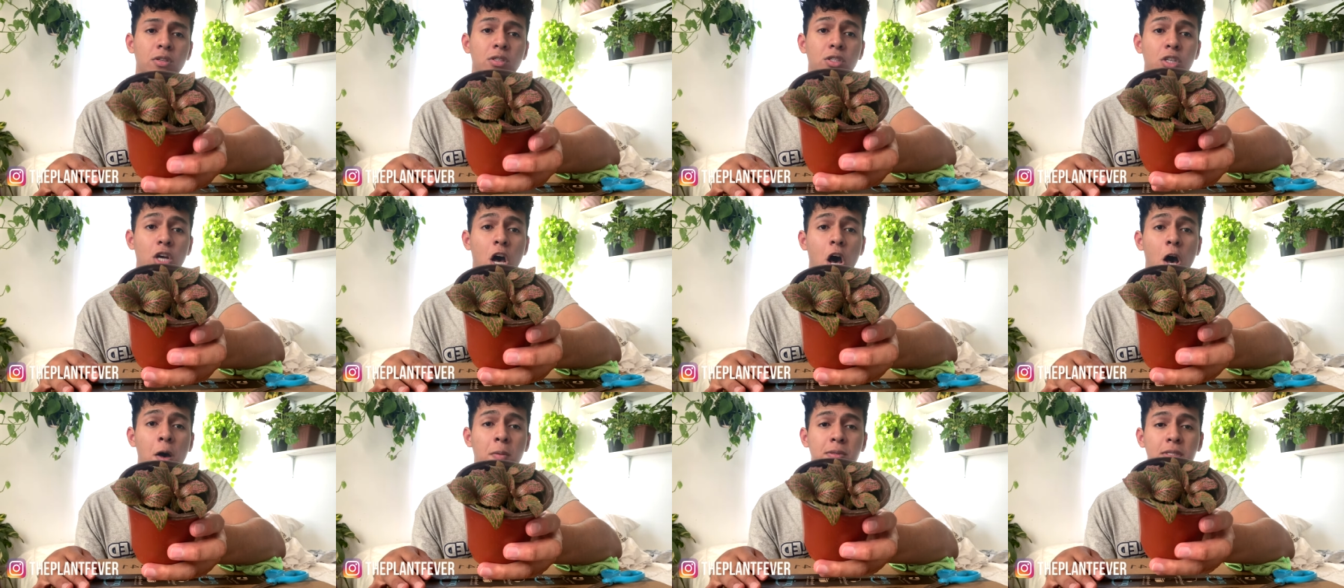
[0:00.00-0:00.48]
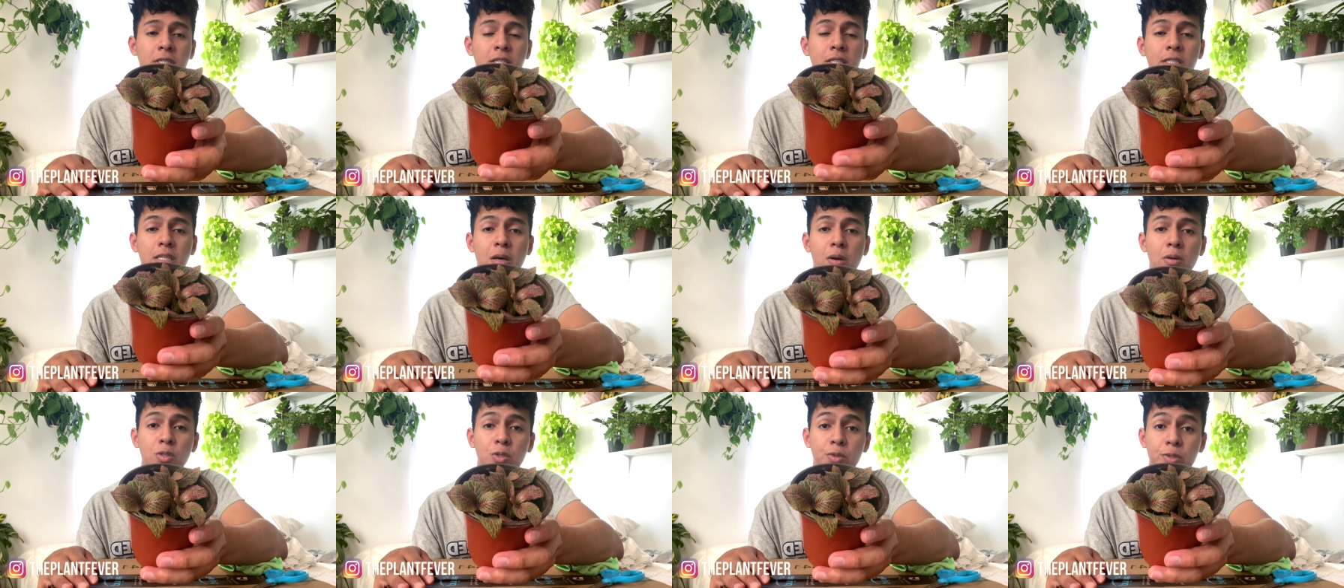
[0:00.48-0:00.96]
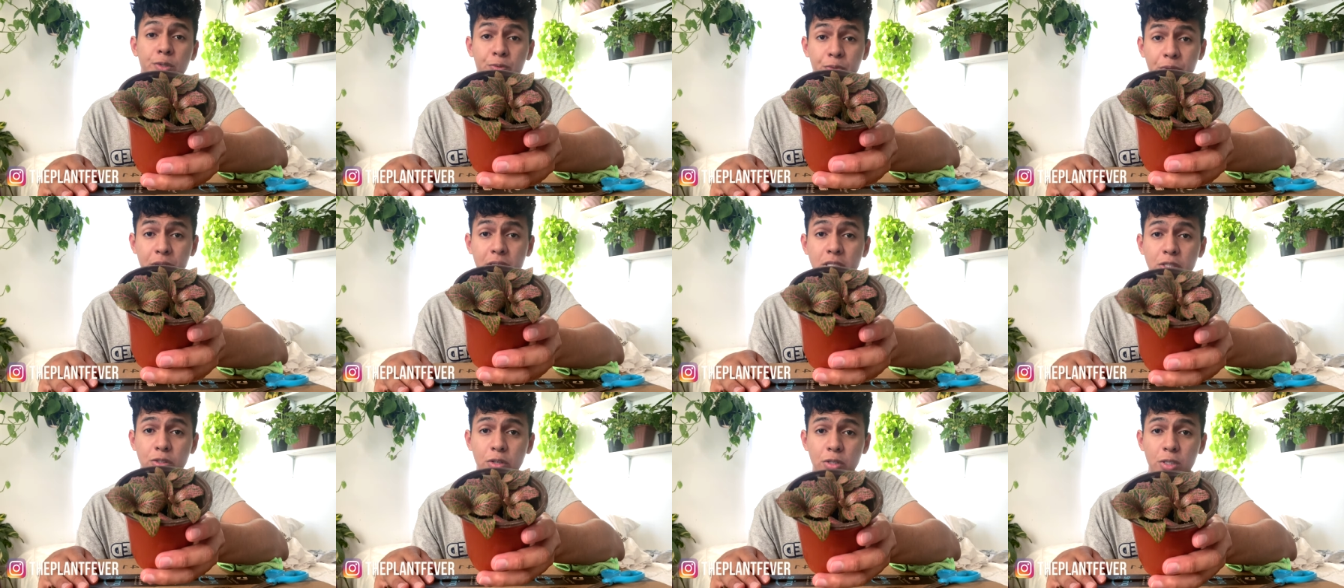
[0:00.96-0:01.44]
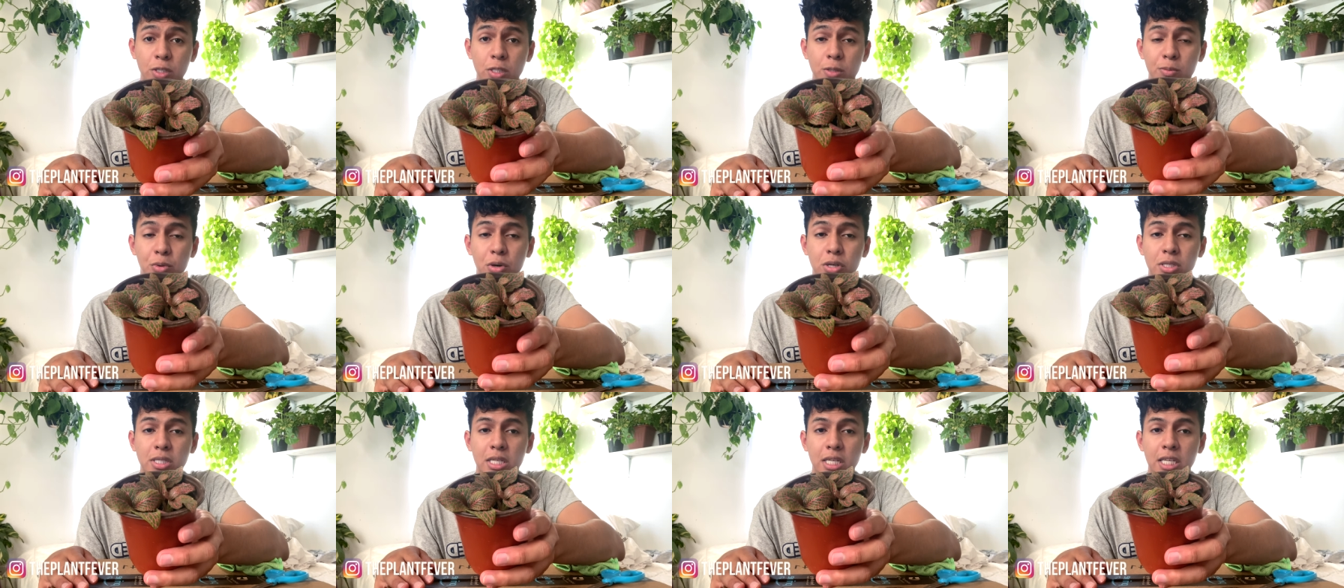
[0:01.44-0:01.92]
tops because I was doing research and
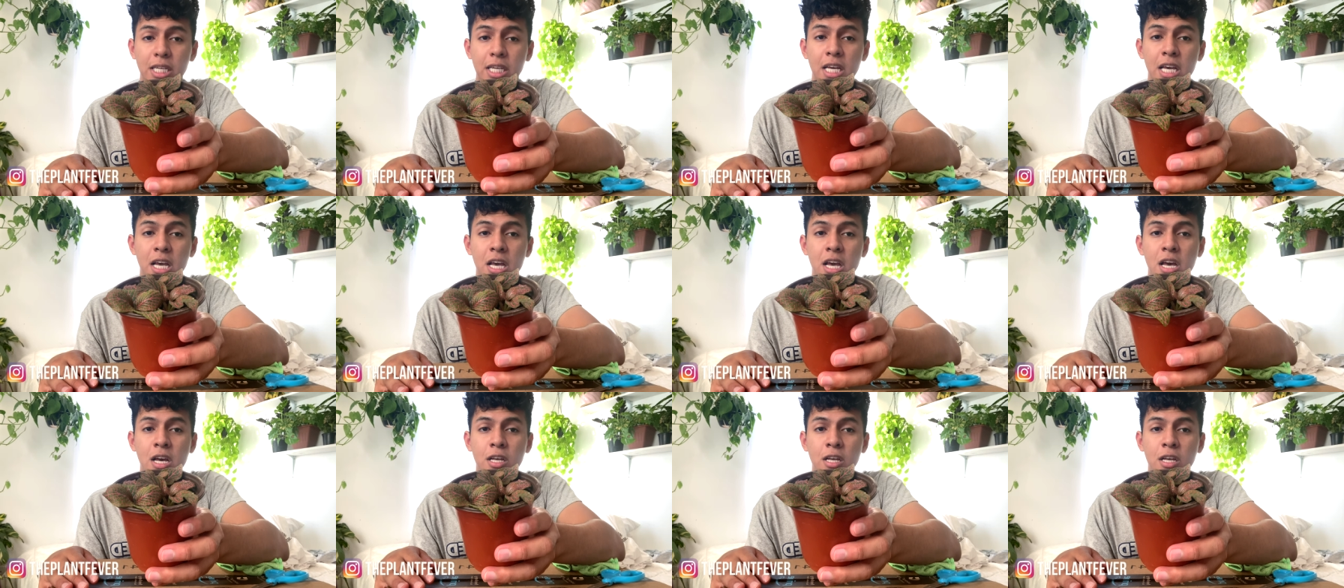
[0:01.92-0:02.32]
supposedly